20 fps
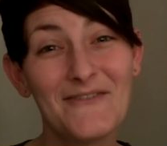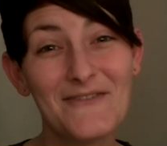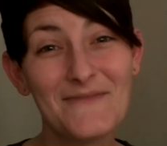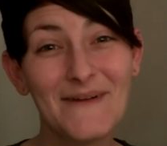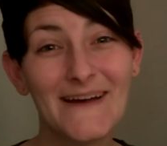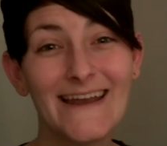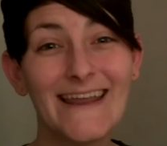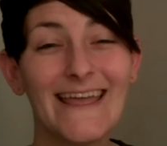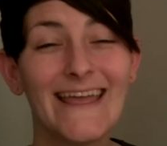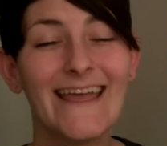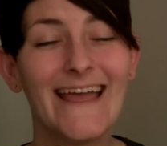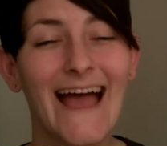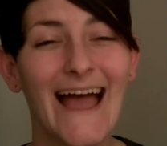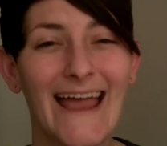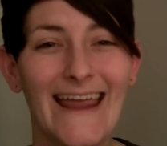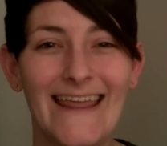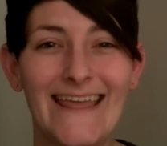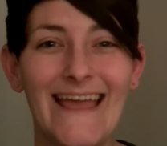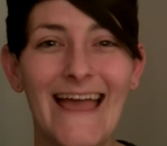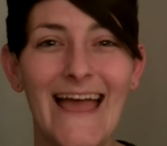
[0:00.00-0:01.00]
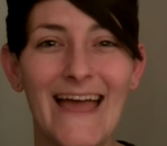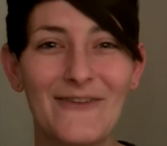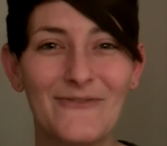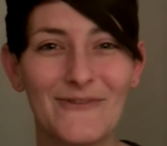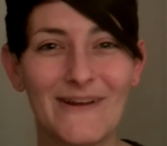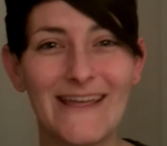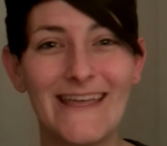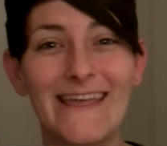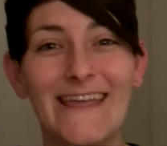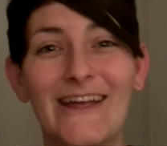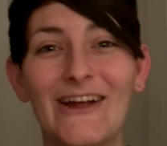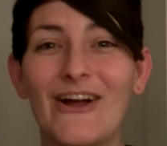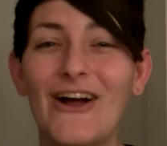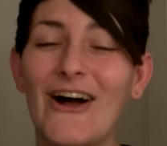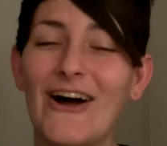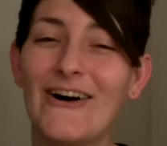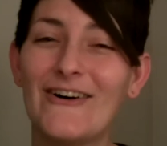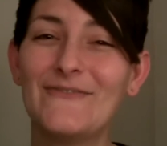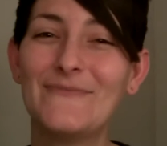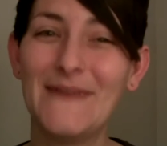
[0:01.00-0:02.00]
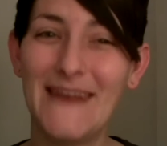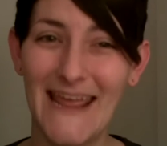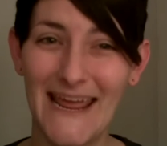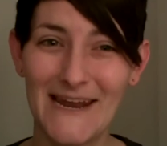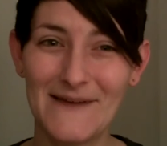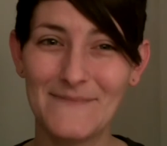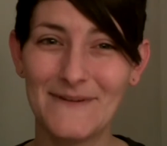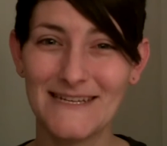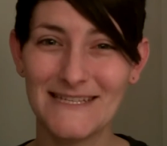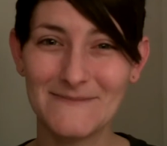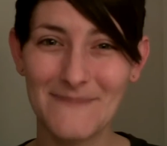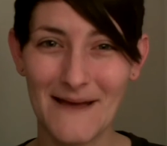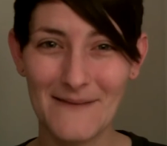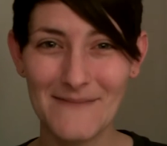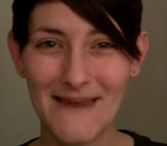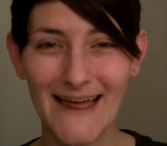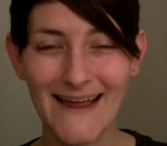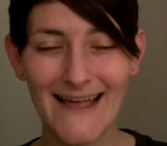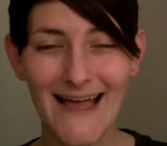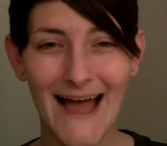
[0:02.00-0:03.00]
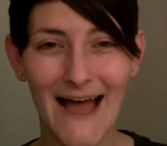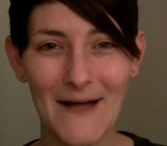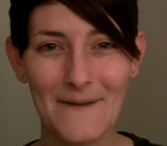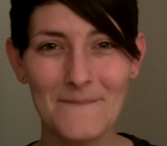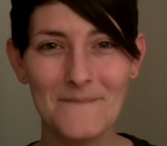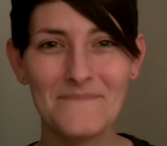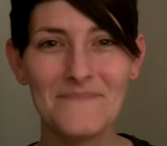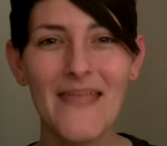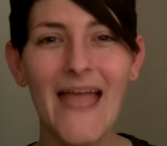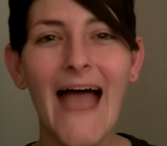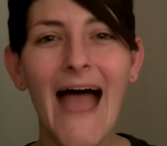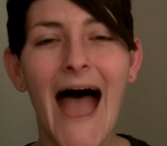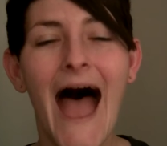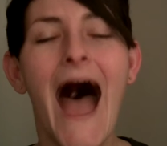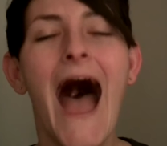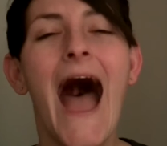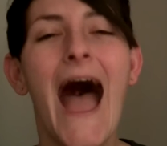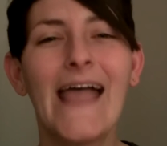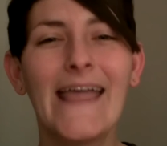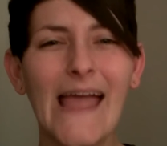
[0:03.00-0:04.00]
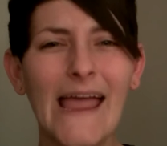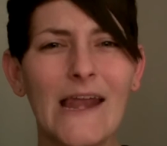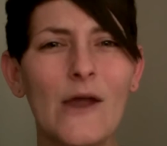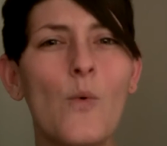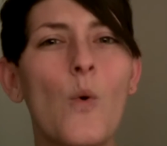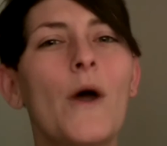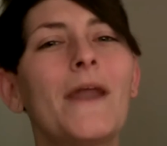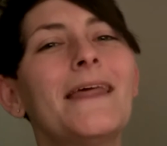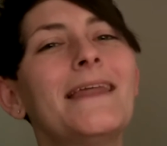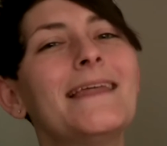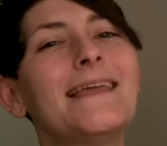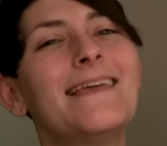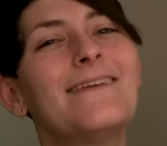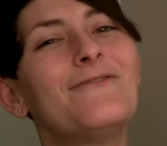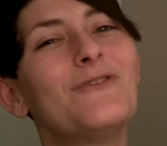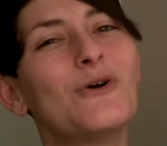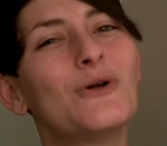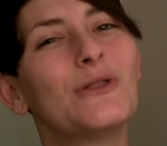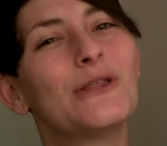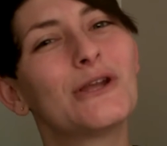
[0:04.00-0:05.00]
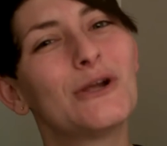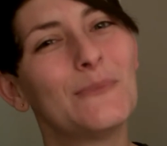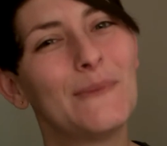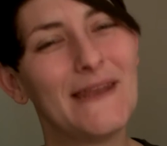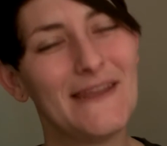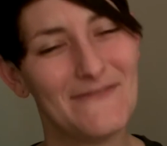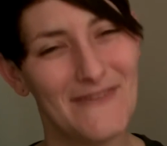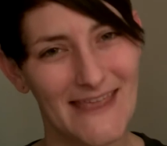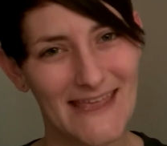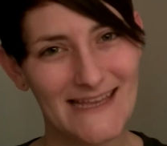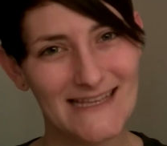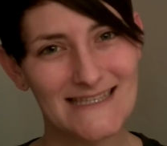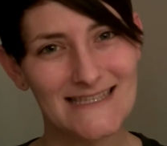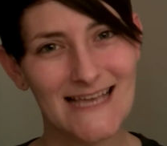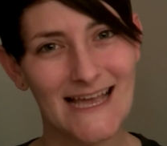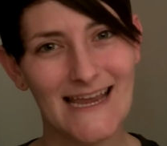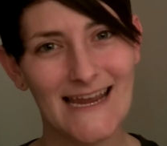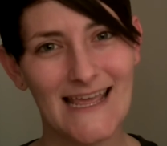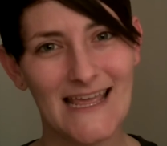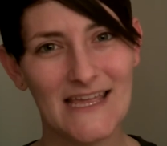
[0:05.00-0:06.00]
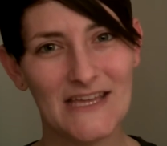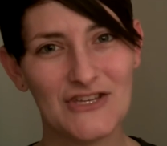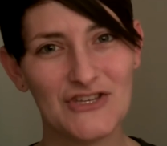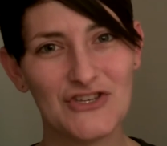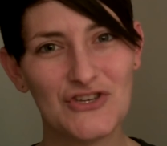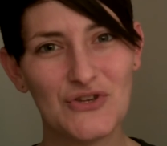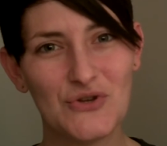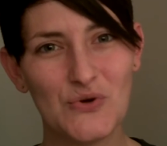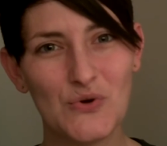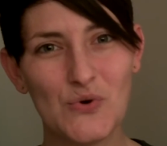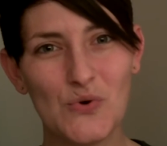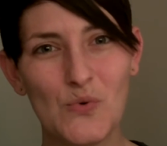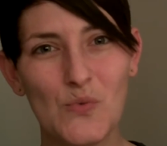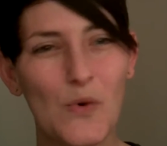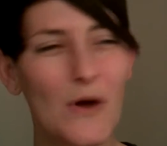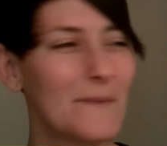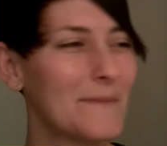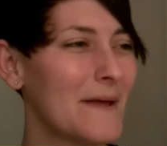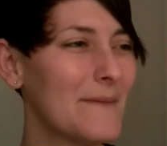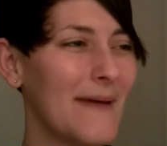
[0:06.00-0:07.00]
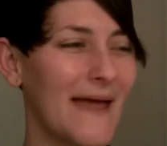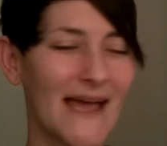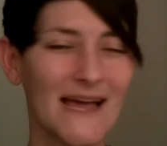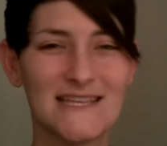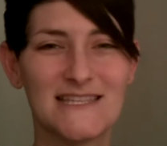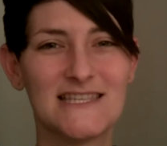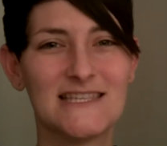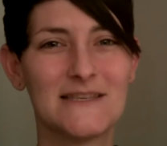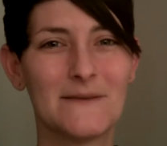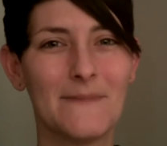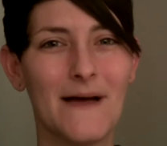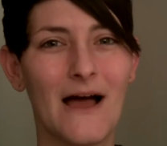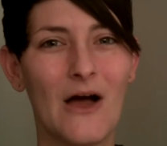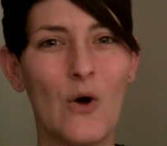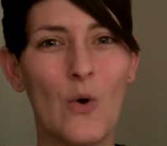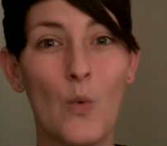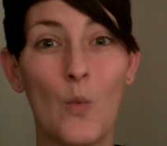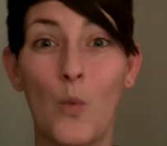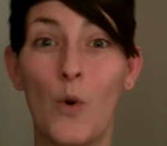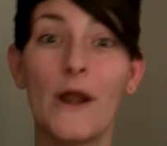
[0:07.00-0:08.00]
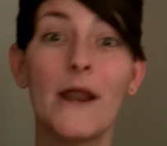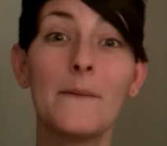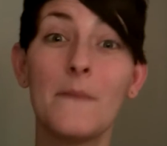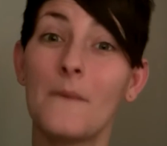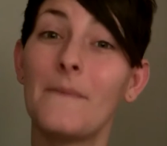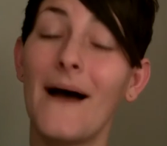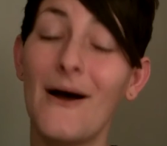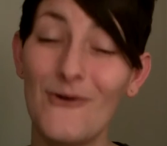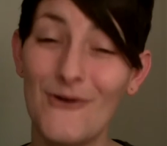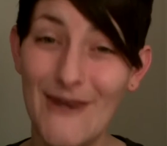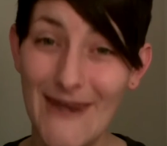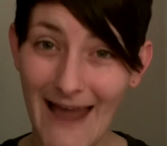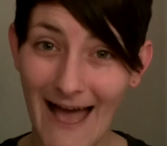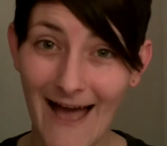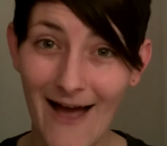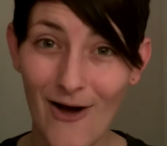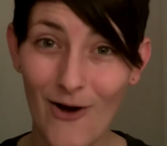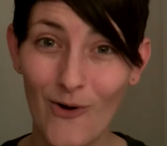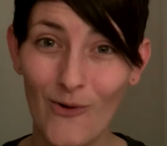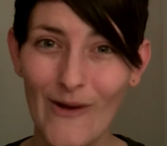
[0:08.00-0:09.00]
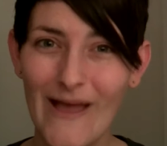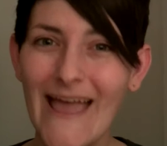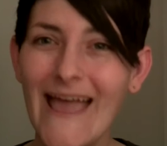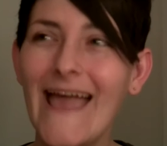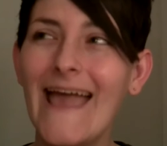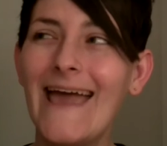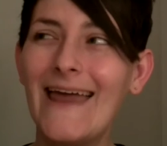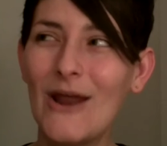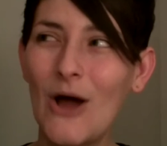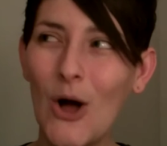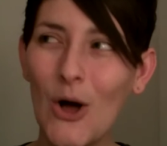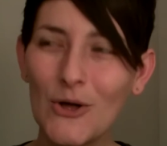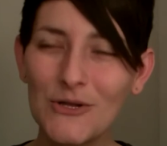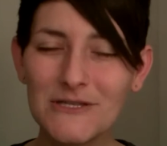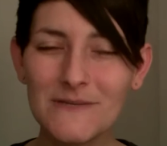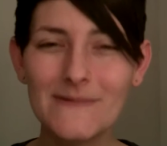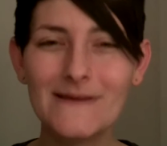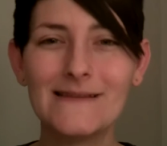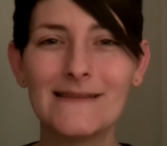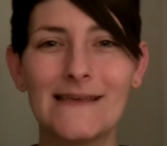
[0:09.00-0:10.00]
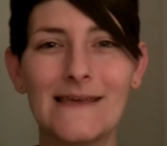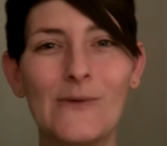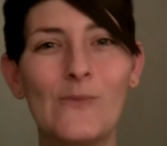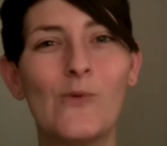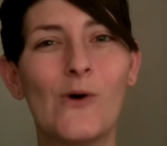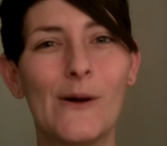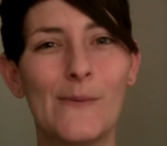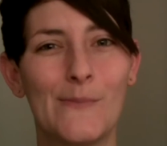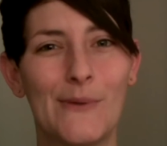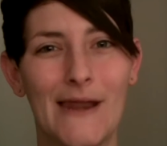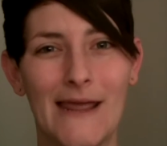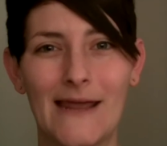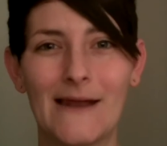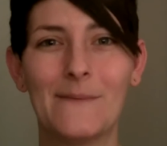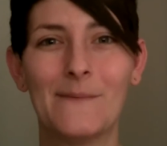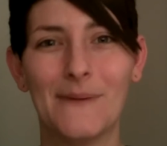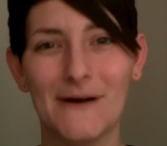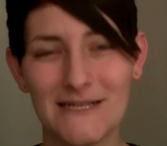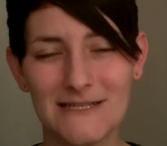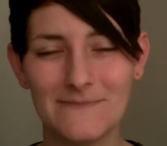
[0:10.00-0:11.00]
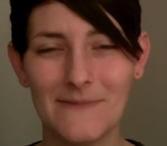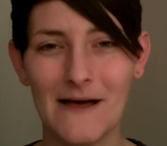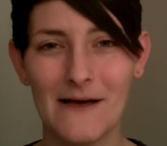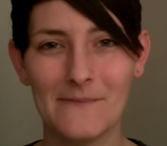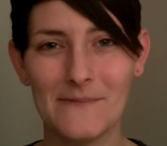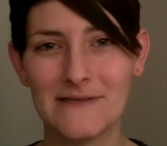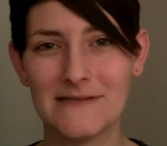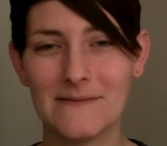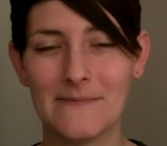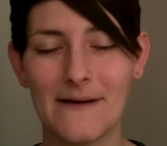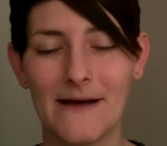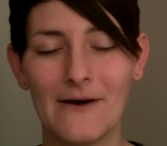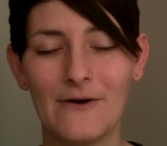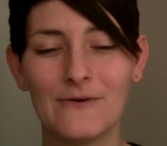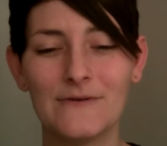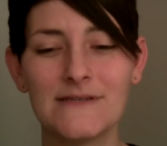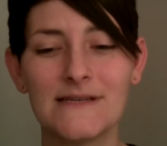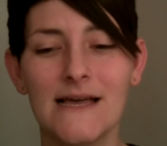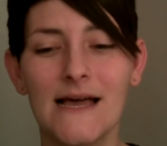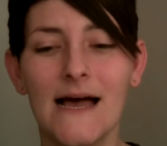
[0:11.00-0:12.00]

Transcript: everybody, Heidi Henry here of BananaBuzzBomb.com. I kind of wanted to give you a little bit of insight into what my past is about, what I'm about now, and ultimately what Banana Buzz Bomb is about.